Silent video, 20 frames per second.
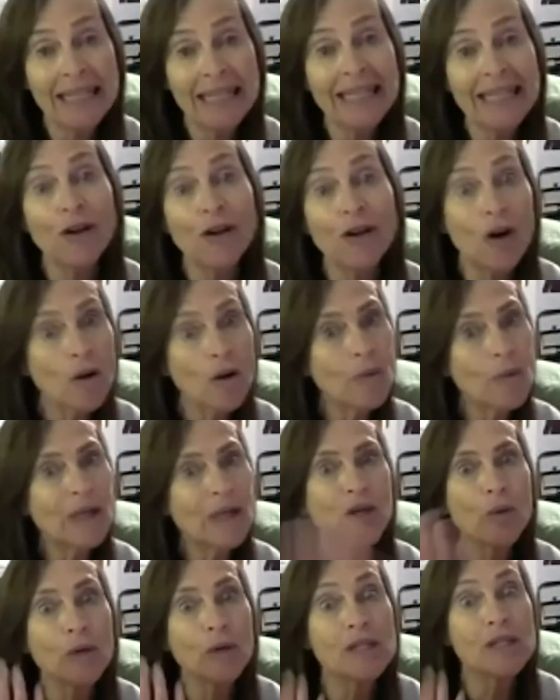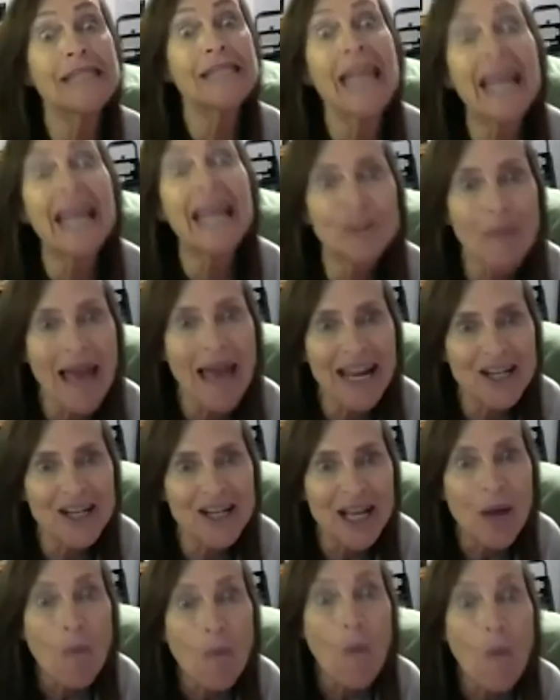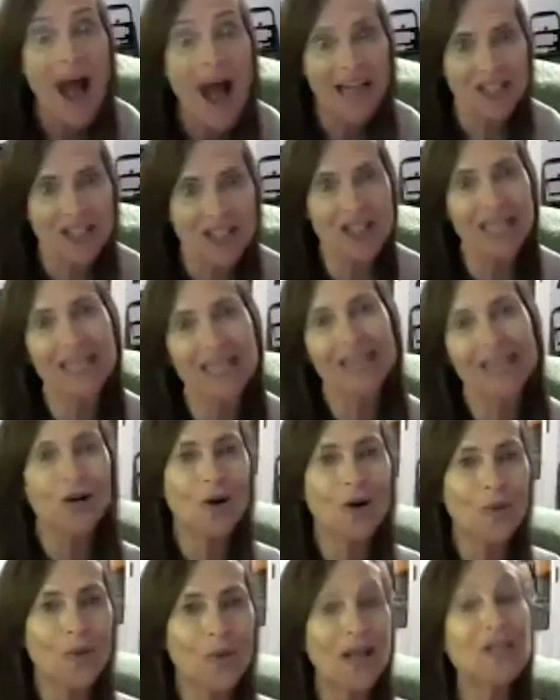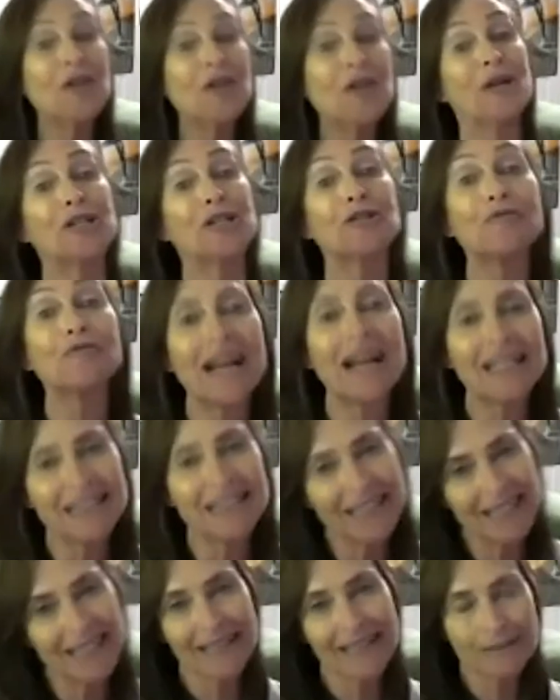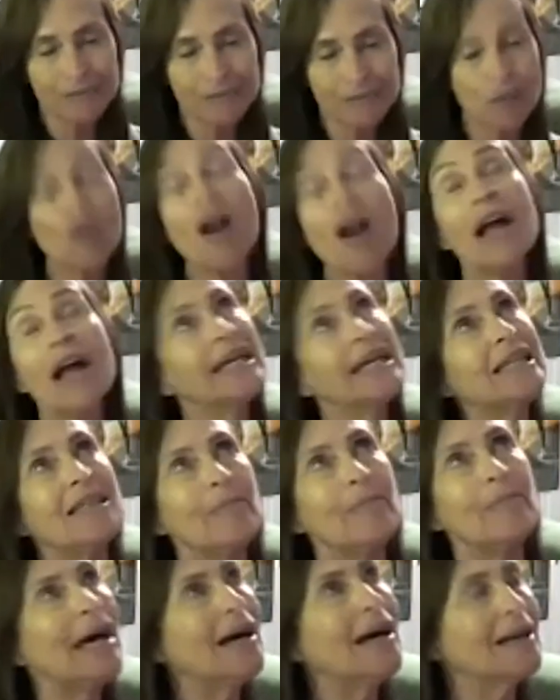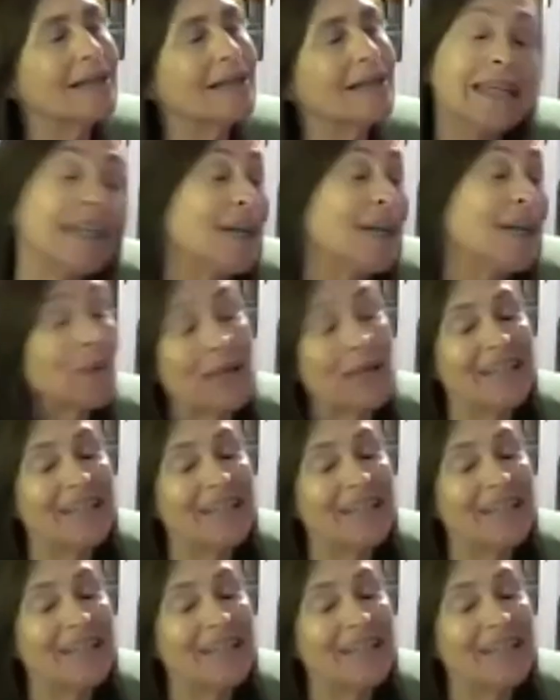it, or when you were stage managing and watching it, or when you were directing it, crying in the back, you know?